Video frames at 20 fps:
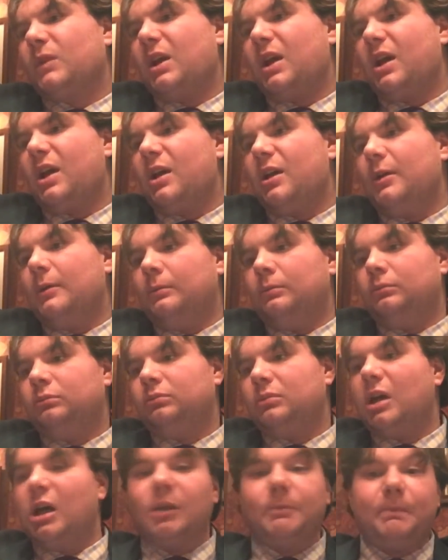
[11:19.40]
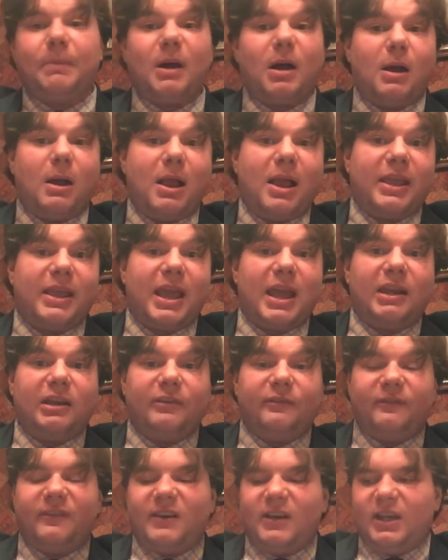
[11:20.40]
Um, I'd buy it again
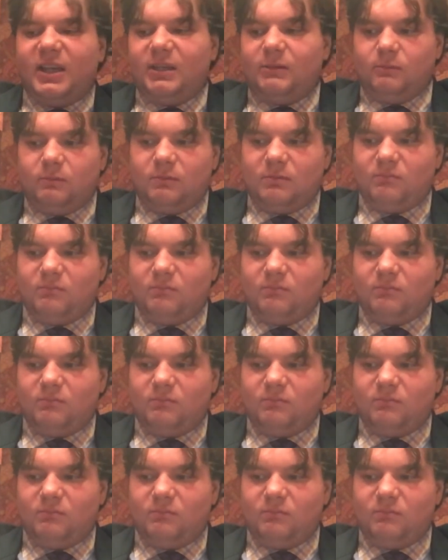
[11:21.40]
if I